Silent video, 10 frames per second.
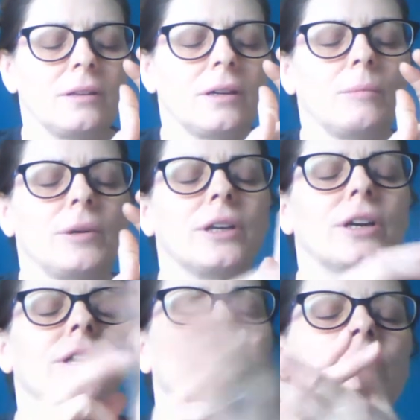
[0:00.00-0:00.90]
I'm
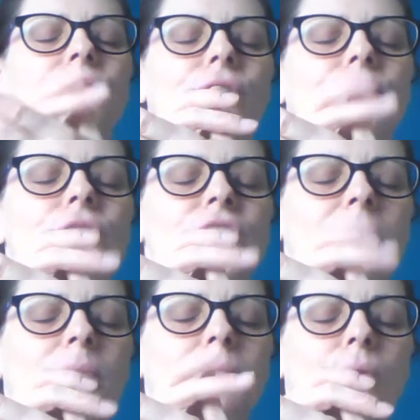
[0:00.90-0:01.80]
going to go through the
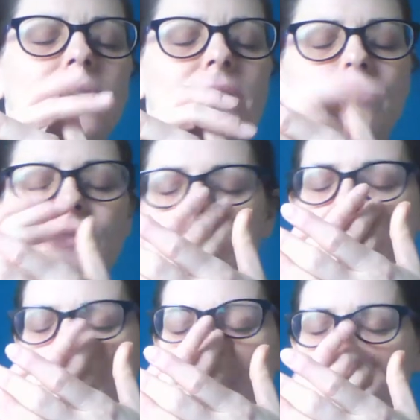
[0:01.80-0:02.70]
tapping points of the
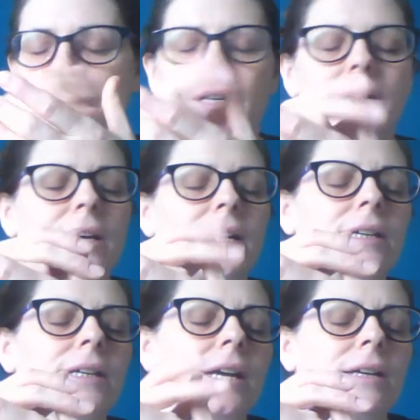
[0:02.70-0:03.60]
fingers, and
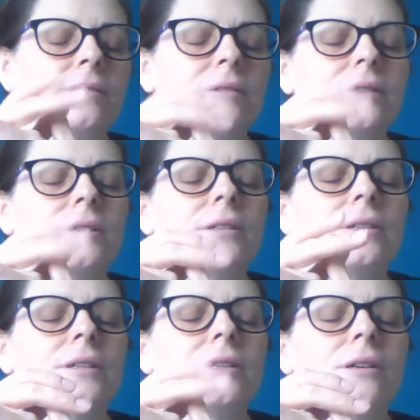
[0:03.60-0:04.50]
again
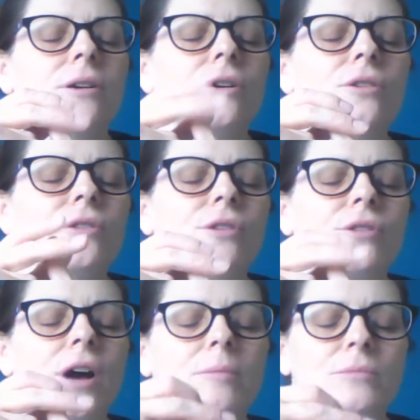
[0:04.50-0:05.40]
on the
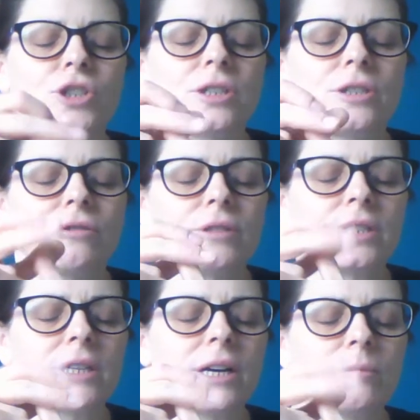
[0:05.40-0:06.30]
thumb just across
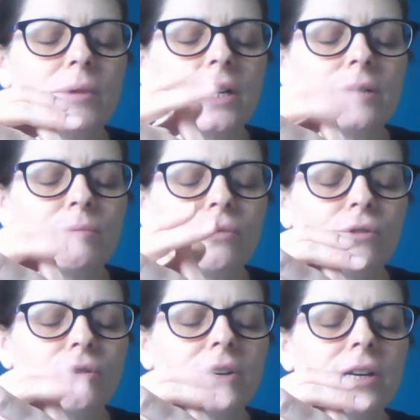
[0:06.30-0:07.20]
the nail bed,
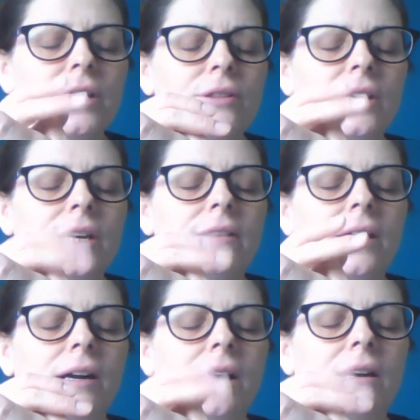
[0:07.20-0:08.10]
breathing in
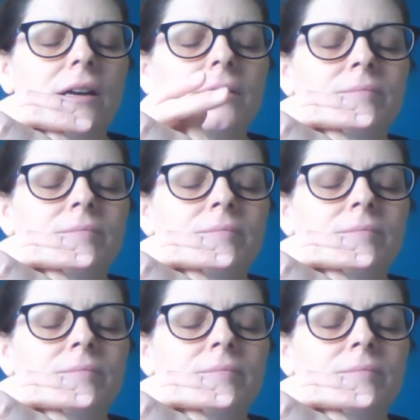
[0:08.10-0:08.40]
that colour.